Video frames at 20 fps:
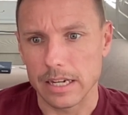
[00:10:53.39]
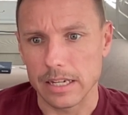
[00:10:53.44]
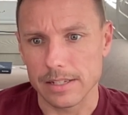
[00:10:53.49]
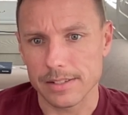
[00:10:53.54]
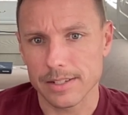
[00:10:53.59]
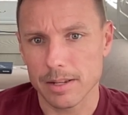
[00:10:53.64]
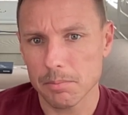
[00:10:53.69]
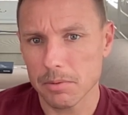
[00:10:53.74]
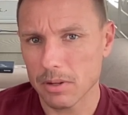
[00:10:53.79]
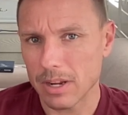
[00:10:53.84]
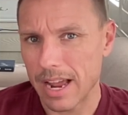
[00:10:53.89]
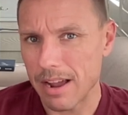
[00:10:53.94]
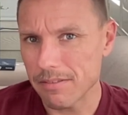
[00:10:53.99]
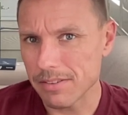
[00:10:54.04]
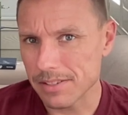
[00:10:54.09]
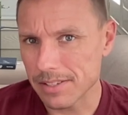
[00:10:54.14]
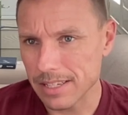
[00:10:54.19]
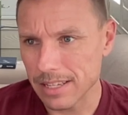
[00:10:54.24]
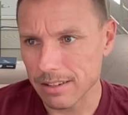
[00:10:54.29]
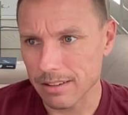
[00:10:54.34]
Something I
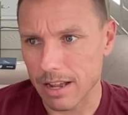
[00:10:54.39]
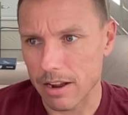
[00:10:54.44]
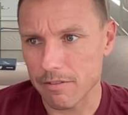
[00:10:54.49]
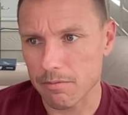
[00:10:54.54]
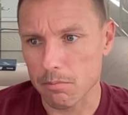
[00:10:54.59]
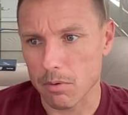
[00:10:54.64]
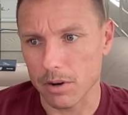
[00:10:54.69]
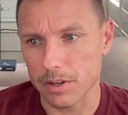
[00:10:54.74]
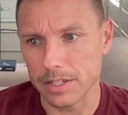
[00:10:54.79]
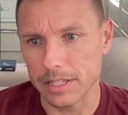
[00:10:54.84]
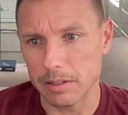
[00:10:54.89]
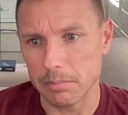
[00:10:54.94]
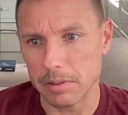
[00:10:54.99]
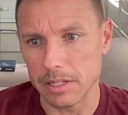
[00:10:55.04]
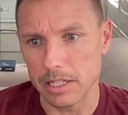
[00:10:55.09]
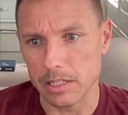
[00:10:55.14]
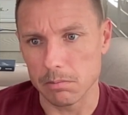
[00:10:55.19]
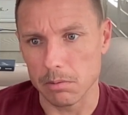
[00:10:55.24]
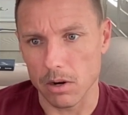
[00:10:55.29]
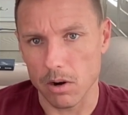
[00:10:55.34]
haven't seen a lot from our
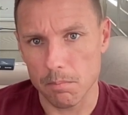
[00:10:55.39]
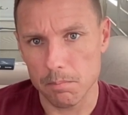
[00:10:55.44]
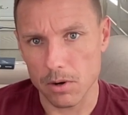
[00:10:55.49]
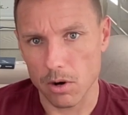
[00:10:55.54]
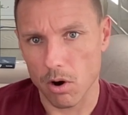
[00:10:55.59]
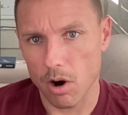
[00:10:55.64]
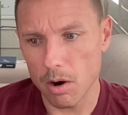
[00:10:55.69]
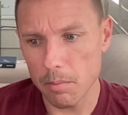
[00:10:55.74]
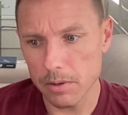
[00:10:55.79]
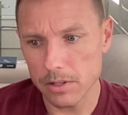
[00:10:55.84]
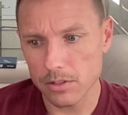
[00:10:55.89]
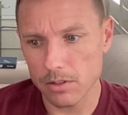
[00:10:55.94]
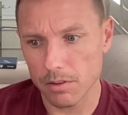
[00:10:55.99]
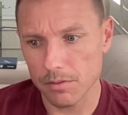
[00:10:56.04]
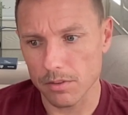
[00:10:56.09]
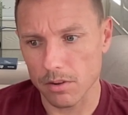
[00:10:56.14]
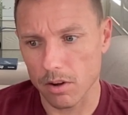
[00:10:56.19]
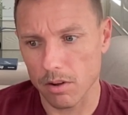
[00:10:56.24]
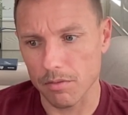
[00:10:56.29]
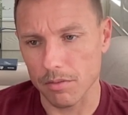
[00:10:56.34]
DBs, but Harmon's on
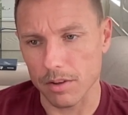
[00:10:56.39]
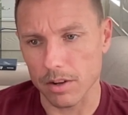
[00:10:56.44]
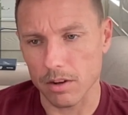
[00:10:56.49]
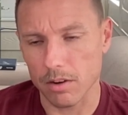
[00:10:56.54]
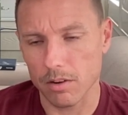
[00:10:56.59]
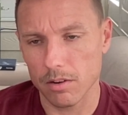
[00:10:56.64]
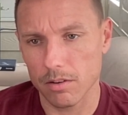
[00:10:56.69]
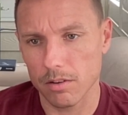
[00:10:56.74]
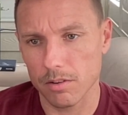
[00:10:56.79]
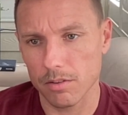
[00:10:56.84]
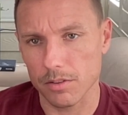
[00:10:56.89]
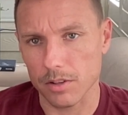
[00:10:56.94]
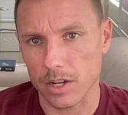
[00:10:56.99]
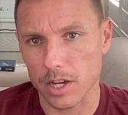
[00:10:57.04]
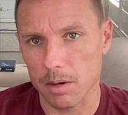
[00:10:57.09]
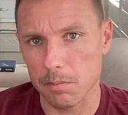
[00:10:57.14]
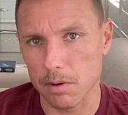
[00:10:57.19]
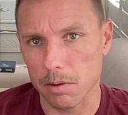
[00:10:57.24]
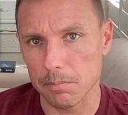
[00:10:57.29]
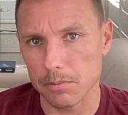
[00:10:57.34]
the
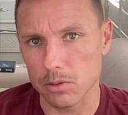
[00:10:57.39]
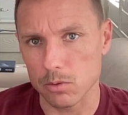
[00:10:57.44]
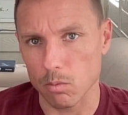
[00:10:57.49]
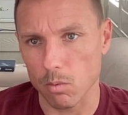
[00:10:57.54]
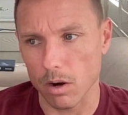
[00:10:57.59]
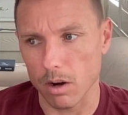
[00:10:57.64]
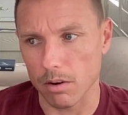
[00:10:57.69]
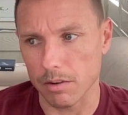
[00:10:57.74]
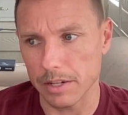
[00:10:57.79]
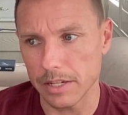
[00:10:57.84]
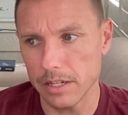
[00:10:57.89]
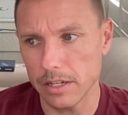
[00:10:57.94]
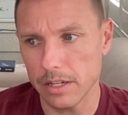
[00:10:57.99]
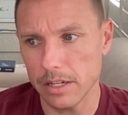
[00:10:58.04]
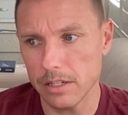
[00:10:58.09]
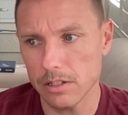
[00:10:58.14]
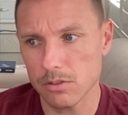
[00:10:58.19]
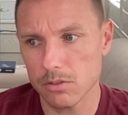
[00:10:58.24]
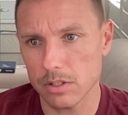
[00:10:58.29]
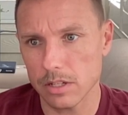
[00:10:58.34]
come up as well.
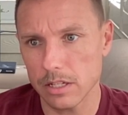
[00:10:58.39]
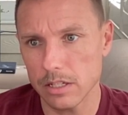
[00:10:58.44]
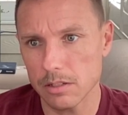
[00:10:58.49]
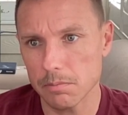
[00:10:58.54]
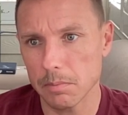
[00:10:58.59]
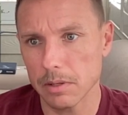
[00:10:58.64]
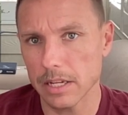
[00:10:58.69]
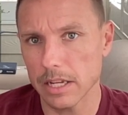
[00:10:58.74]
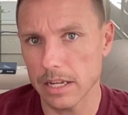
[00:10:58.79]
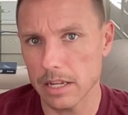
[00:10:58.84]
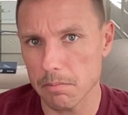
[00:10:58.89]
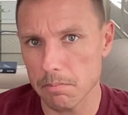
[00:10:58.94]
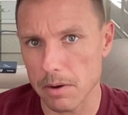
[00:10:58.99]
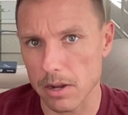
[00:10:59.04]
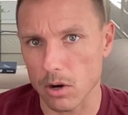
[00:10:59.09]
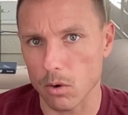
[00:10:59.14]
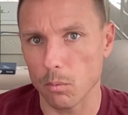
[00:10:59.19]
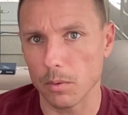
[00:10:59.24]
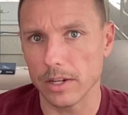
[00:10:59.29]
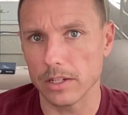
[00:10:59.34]
He's been getting
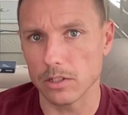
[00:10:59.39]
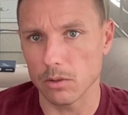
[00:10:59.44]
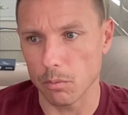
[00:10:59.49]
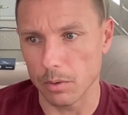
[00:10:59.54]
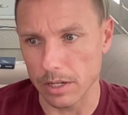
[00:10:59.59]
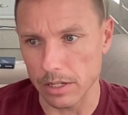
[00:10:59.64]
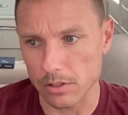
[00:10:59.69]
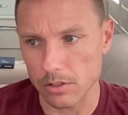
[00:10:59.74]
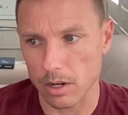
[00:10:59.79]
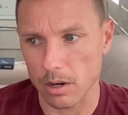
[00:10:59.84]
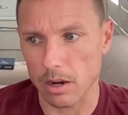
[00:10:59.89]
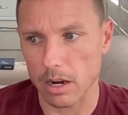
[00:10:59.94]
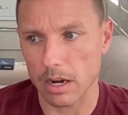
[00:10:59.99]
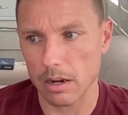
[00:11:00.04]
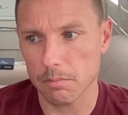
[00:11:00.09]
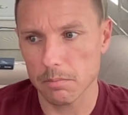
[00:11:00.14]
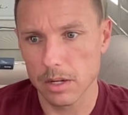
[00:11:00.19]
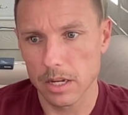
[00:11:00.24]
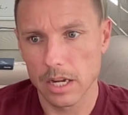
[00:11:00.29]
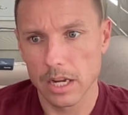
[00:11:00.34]
better week to week,
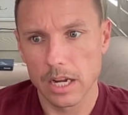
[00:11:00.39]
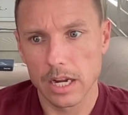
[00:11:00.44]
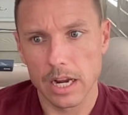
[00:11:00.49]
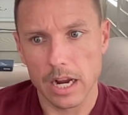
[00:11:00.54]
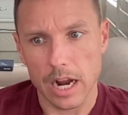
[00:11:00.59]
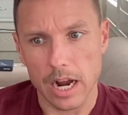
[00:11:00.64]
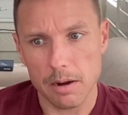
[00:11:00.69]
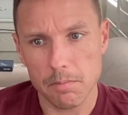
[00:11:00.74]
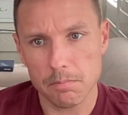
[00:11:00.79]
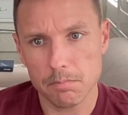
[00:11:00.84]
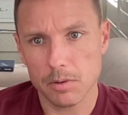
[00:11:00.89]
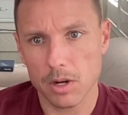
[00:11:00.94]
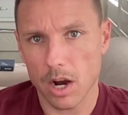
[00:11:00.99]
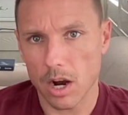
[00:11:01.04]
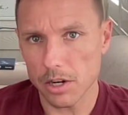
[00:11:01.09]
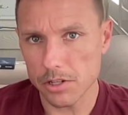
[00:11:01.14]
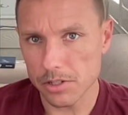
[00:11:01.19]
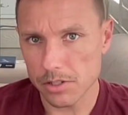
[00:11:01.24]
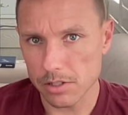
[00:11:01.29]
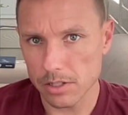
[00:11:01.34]
so I'm
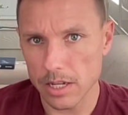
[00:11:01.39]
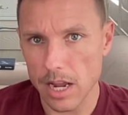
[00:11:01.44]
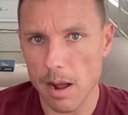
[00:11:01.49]
cautiously